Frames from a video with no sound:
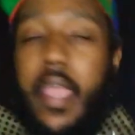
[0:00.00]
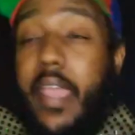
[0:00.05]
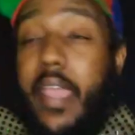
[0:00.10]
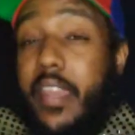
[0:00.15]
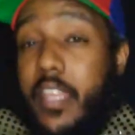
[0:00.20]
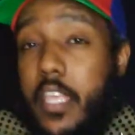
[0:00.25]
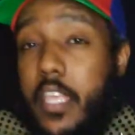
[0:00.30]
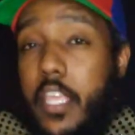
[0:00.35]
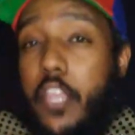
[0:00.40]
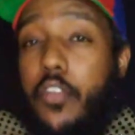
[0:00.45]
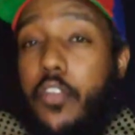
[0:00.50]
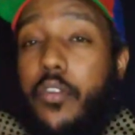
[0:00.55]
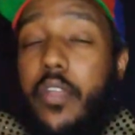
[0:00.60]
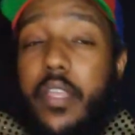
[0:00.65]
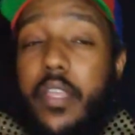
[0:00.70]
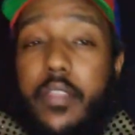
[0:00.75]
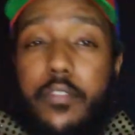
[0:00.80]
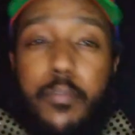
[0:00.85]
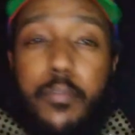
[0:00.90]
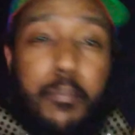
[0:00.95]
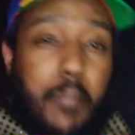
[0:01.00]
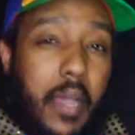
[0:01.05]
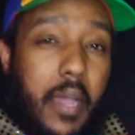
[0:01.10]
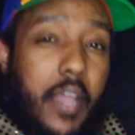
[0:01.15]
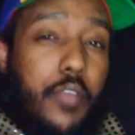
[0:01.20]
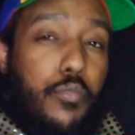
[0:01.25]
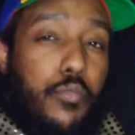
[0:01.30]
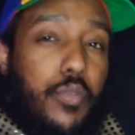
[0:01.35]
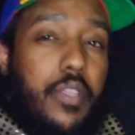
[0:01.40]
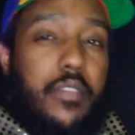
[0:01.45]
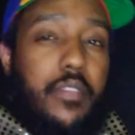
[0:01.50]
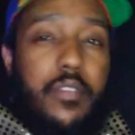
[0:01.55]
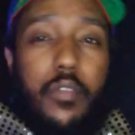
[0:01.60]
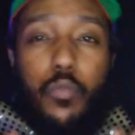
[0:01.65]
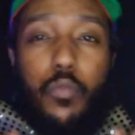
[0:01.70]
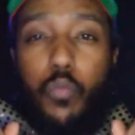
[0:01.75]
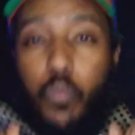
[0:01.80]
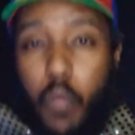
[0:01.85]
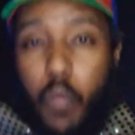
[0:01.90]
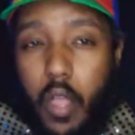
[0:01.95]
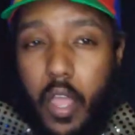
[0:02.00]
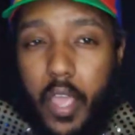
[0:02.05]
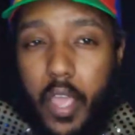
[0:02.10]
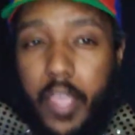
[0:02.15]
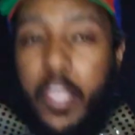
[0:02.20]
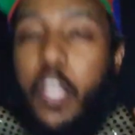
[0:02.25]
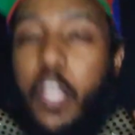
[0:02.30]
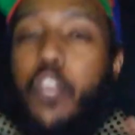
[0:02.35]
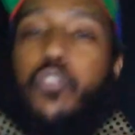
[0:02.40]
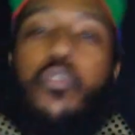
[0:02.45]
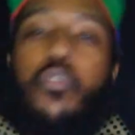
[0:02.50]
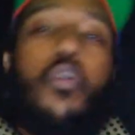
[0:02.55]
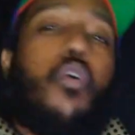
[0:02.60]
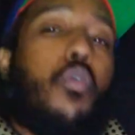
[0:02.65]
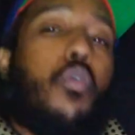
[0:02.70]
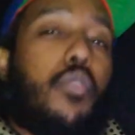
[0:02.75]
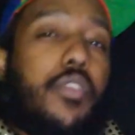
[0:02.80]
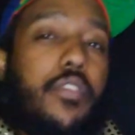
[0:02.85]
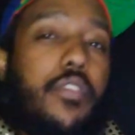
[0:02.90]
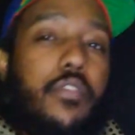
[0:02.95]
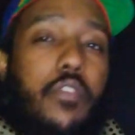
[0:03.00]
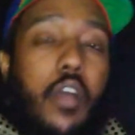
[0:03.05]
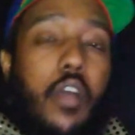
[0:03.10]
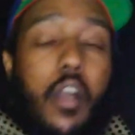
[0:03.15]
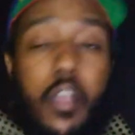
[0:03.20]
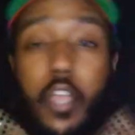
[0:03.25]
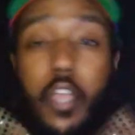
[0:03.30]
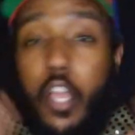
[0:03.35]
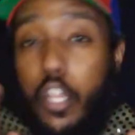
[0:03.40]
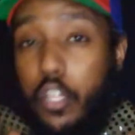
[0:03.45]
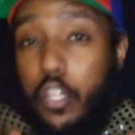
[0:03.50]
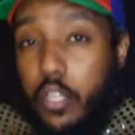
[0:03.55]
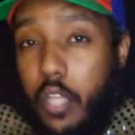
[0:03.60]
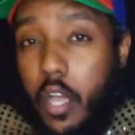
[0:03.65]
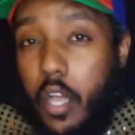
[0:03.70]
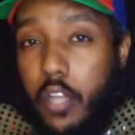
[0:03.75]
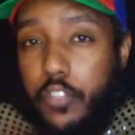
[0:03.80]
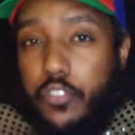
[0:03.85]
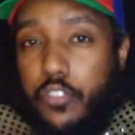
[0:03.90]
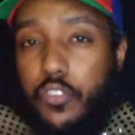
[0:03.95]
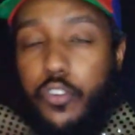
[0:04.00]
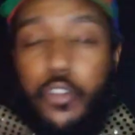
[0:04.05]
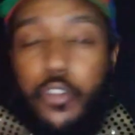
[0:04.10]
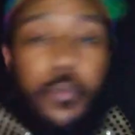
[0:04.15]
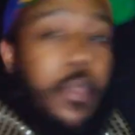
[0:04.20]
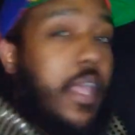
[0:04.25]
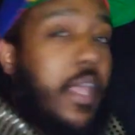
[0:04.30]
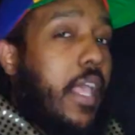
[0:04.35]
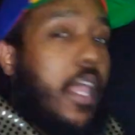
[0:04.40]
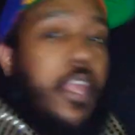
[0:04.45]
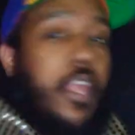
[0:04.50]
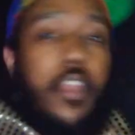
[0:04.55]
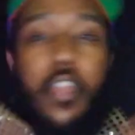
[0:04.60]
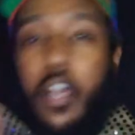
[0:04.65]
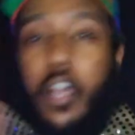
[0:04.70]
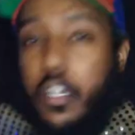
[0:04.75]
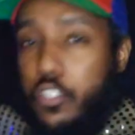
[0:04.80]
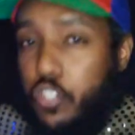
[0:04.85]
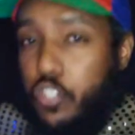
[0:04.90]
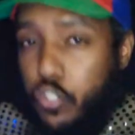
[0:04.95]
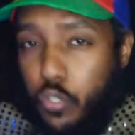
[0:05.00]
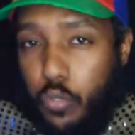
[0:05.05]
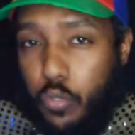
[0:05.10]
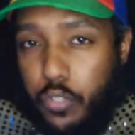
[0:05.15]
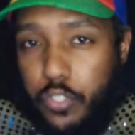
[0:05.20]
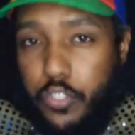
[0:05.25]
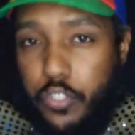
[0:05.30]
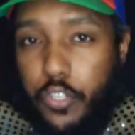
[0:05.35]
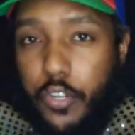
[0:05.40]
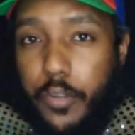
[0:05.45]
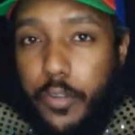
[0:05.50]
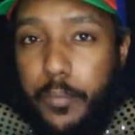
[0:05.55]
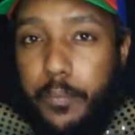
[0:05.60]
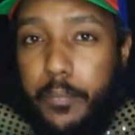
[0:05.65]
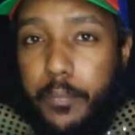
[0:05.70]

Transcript: And here is my reason why to hold this stock long term and not short term.